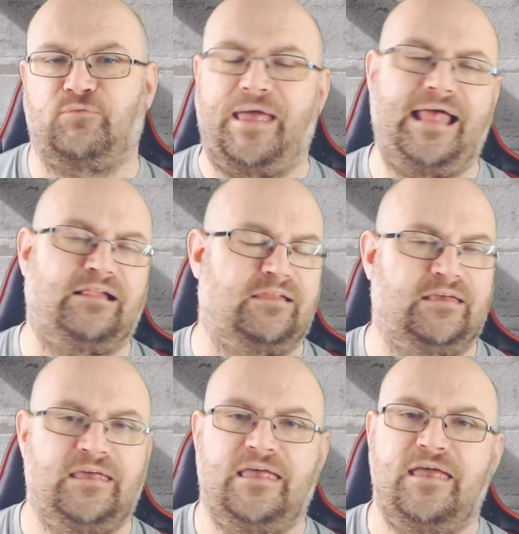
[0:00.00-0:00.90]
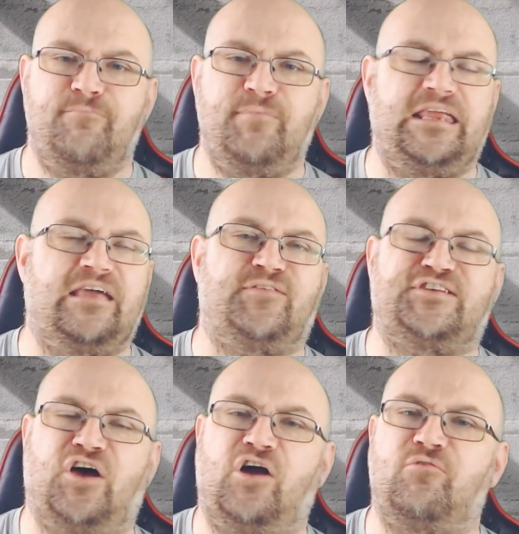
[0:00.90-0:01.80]
Well, many of
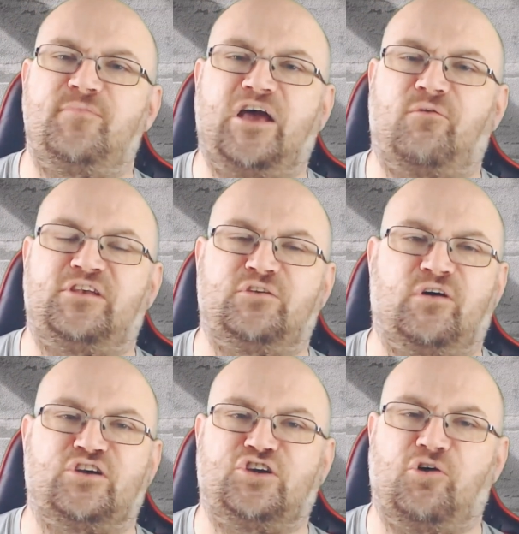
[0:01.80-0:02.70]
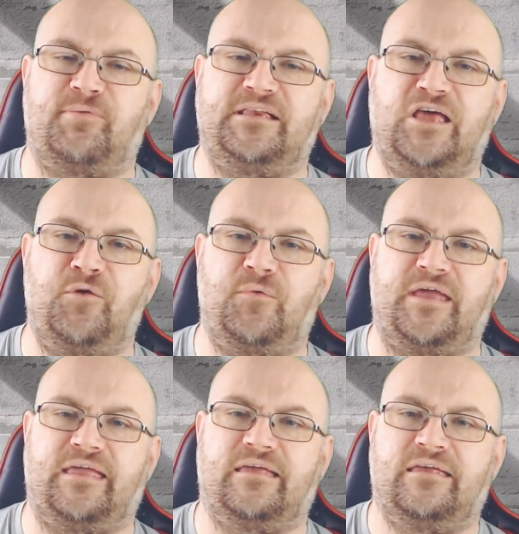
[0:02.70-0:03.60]
us are when we go and do our shopping, don't
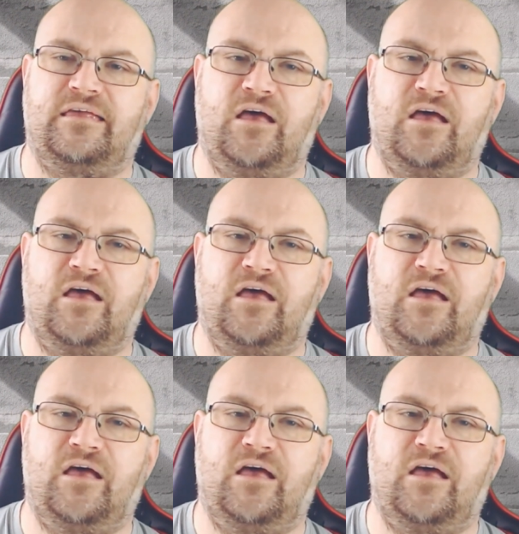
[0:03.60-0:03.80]
we?